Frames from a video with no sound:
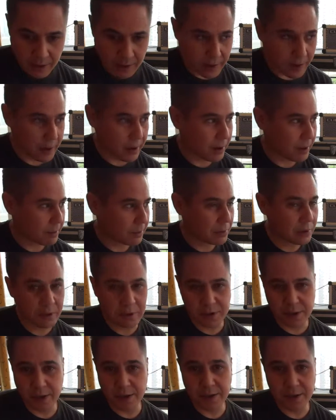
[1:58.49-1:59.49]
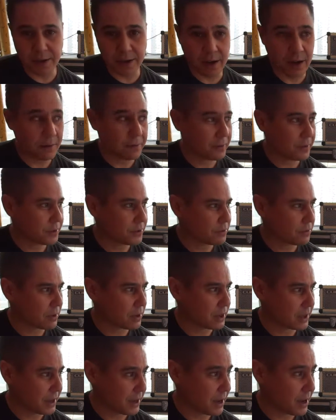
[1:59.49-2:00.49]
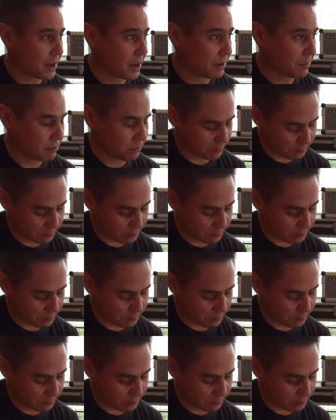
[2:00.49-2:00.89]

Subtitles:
Looks easy enough. It's really hard.